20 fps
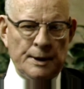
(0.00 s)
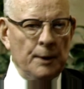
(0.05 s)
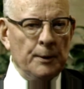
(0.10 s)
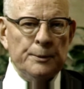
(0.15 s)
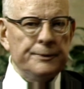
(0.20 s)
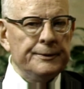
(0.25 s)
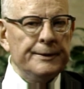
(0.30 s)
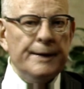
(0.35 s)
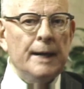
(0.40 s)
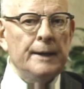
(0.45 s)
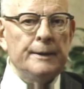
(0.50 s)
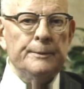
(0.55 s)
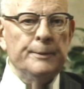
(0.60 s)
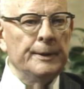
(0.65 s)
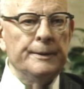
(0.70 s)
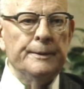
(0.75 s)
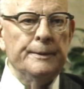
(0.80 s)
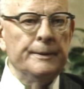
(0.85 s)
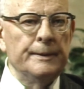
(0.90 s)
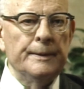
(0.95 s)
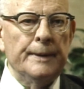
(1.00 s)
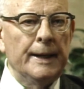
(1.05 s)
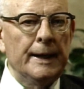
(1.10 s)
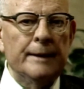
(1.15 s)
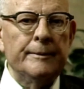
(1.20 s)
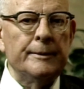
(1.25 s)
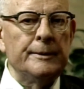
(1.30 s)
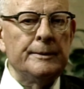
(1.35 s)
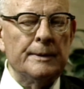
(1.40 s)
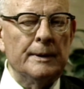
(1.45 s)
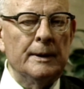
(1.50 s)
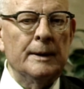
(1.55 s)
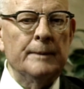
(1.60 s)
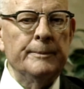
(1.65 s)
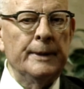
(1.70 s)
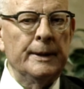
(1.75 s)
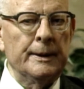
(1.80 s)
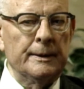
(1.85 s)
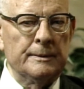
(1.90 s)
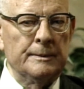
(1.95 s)
knows not whether he'll have a
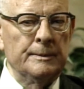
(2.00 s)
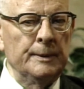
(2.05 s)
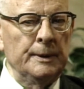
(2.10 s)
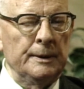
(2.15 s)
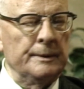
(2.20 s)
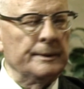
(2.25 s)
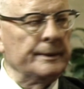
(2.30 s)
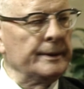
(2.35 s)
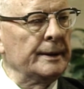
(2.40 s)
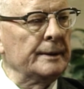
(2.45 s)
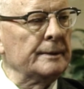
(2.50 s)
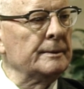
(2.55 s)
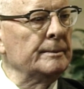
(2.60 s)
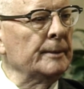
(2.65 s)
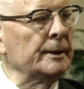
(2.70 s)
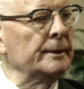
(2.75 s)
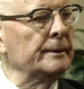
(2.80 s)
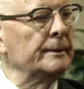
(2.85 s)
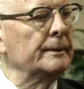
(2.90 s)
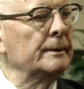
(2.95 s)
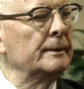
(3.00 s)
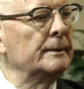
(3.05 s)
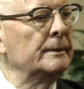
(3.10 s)
job next week or next month.